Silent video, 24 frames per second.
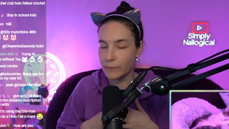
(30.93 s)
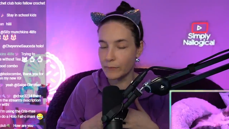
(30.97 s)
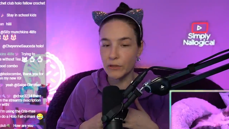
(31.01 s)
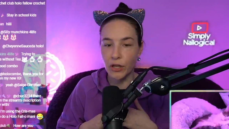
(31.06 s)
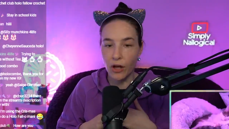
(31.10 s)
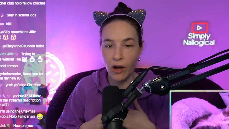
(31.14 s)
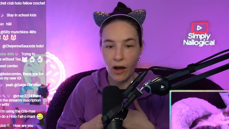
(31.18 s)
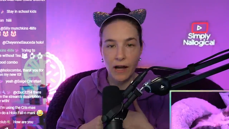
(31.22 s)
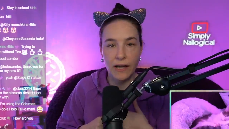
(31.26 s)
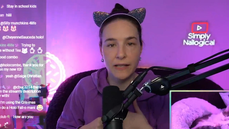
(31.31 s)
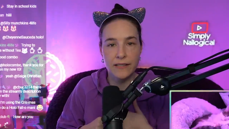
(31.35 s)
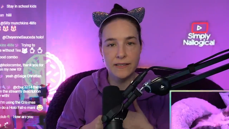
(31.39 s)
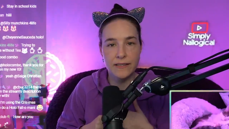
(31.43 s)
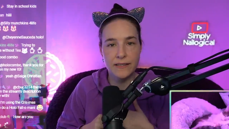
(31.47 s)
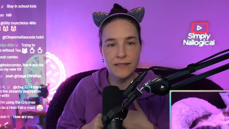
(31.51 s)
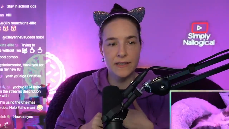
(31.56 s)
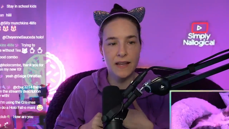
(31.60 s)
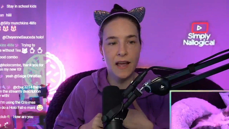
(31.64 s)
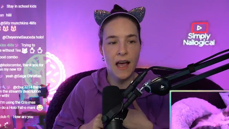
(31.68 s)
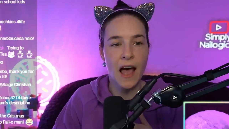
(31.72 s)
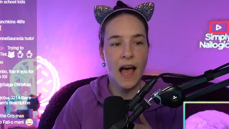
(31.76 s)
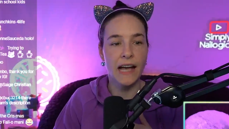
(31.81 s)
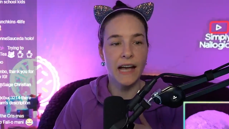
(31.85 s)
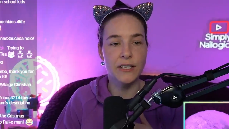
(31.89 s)
lost.
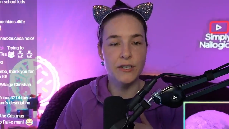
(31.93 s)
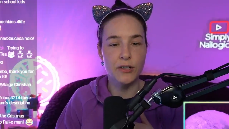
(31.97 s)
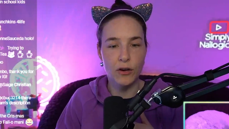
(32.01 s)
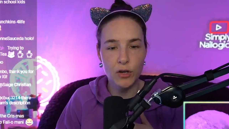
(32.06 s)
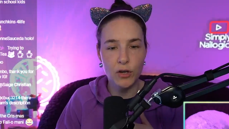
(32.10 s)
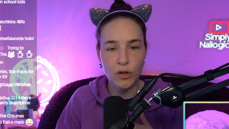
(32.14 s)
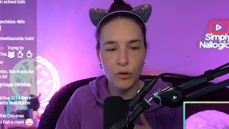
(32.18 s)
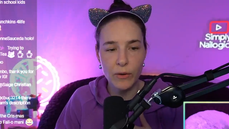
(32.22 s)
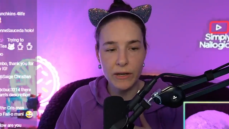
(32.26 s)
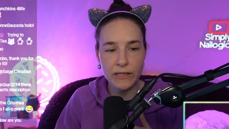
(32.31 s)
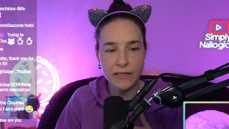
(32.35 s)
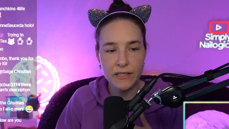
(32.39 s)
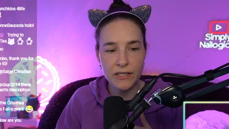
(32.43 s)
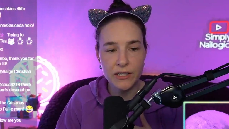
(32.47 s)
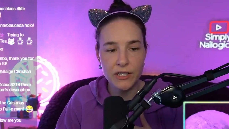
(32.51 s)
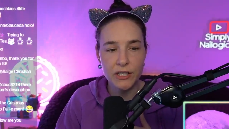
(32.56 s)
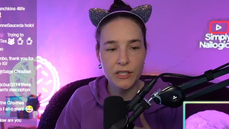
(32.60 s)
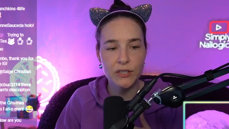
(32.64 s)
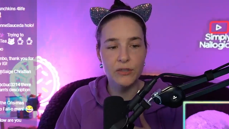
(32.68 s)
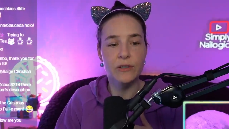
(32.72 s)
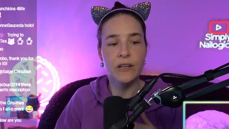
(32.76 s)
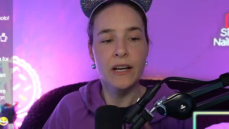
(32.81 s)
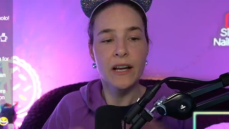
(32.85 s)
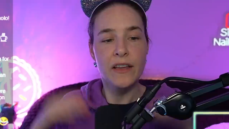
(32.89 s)
I don't know what to do.
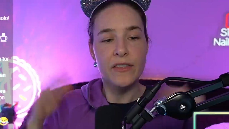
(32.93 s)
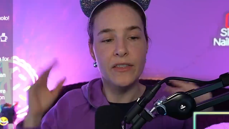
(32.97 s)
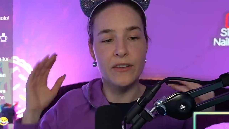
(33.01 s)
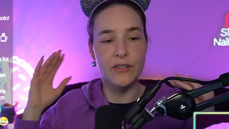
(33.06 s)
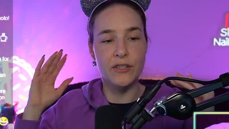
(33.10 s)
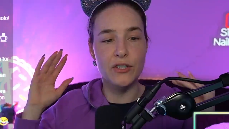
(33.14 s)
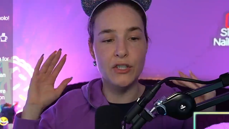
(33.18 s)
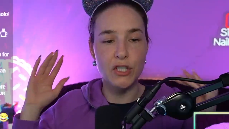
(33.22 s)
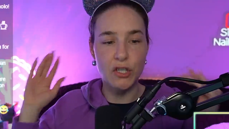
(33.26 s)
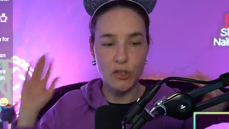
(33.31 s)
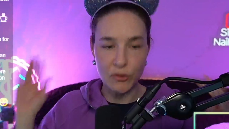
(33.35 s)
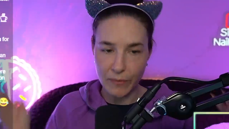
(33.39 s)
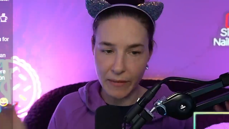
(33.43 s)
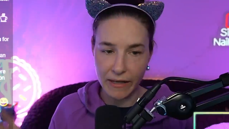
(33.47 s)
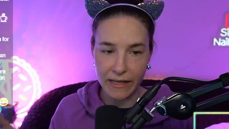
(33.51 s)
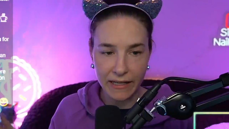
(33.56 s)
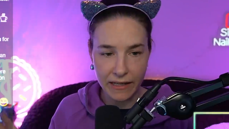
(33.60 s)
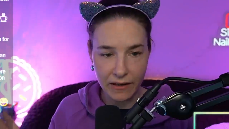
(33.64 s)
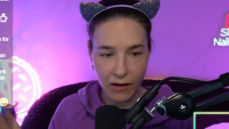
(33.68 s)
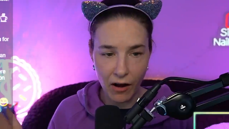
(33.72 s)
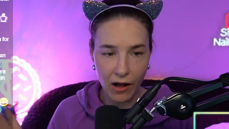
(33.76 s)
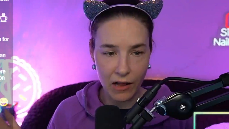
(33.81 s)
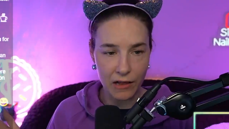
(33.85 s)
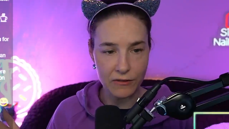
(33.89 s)
There's too many
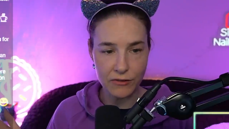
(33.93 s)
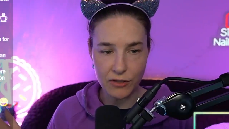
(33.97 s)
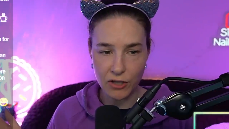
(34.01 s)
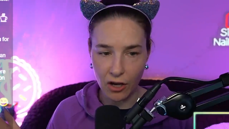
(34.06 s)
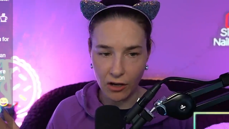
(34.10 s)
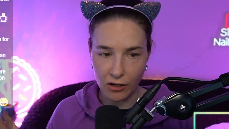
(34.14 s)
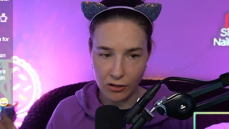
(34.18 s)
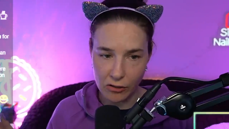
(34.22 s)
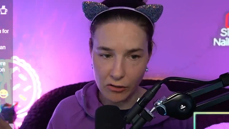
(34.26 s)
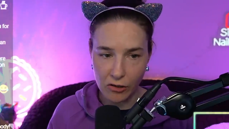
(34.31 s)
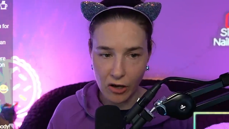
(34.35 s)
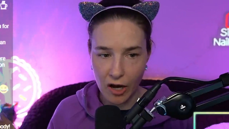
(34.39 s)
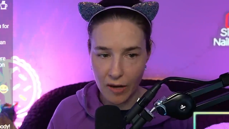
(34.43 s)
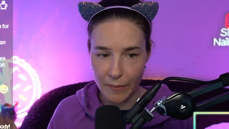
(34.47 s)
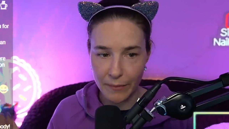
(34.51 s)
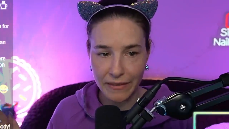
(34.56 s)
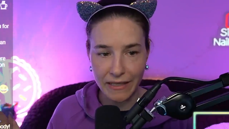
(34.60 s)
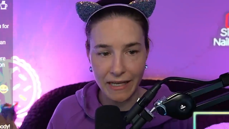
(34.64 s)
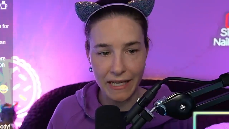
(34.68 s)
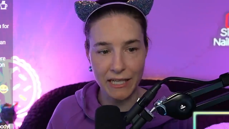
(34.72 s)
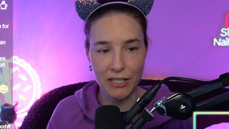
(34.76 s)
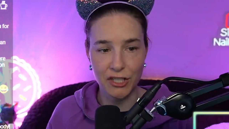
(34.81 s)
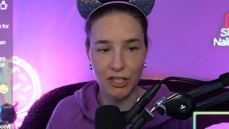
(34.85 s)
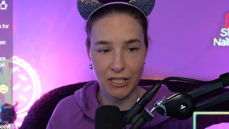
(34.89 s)
Holo Taco
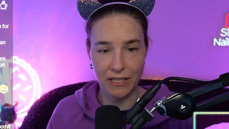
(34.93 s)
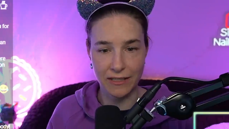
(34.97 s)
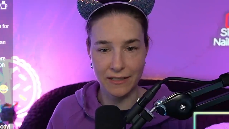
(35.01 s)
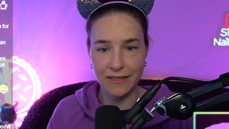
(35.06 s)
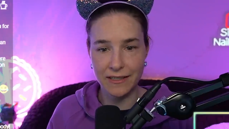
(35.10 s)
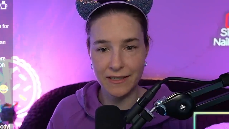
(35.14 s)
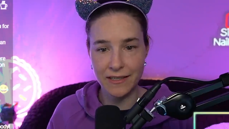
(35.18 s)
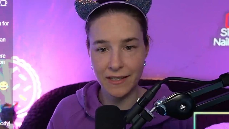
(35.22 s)
combinations.